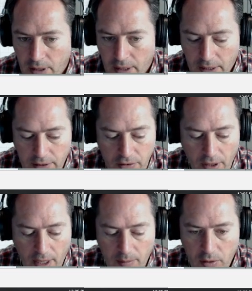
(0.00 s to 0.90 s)
I can
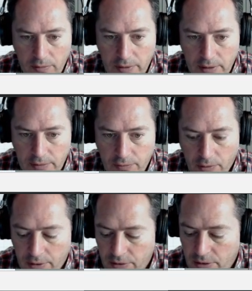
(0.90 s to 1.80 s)
tab over and
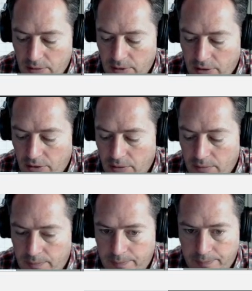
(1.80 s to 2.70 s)
force it to be 2.
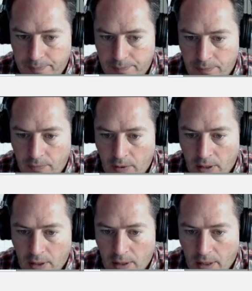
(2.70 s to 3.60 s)

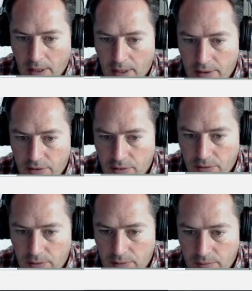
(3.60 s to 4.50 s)
And
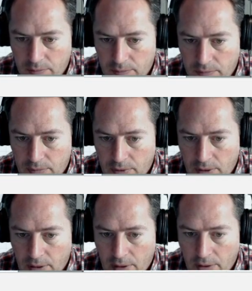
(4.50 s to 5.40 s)
so
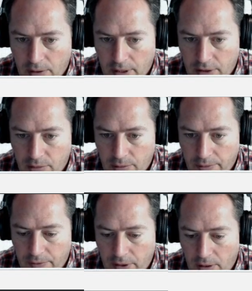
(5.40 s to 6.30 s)
that's what
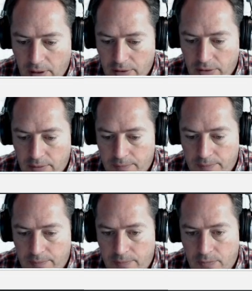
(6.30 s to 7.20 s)
we've got
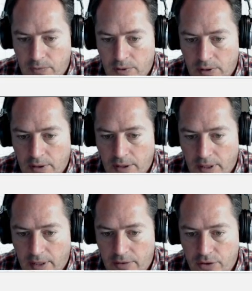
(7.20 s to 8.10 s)

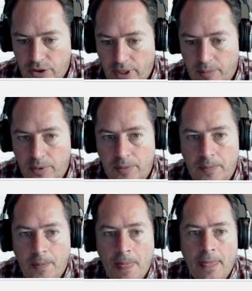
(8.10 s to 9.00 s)
as a shape.
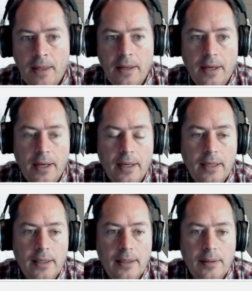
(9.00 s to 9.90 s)

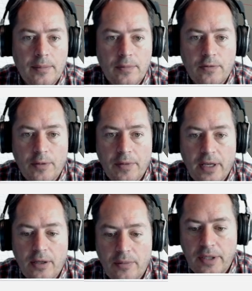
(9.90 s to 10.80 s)
From
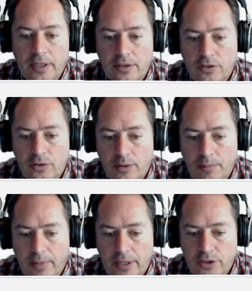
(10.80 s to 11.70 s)
there can do a
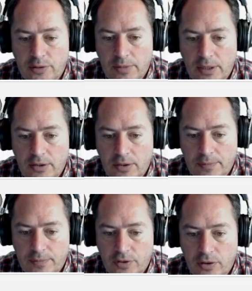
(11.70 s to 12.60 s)
measurement.
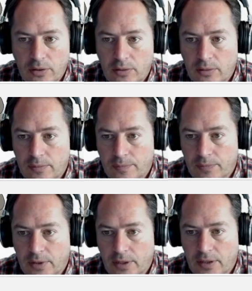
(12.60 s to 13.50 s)
So
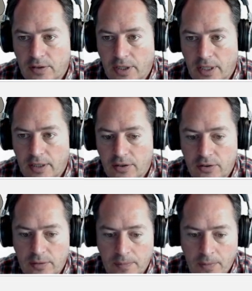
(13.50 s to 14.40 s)
in this
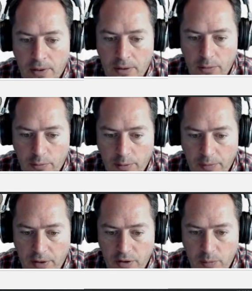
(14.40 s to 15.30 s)
case, from
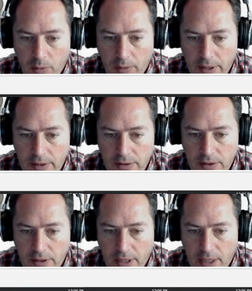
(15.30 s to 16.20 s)
this point
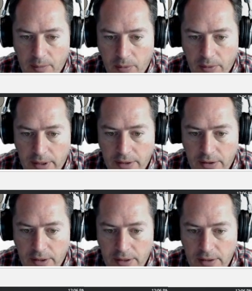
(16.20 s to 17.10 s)
to that point
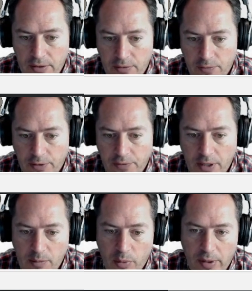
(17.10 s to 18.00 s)
is
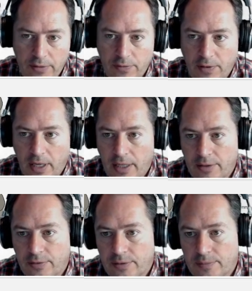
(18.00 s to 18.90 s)

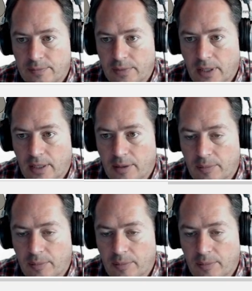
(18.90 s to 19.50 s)
15.5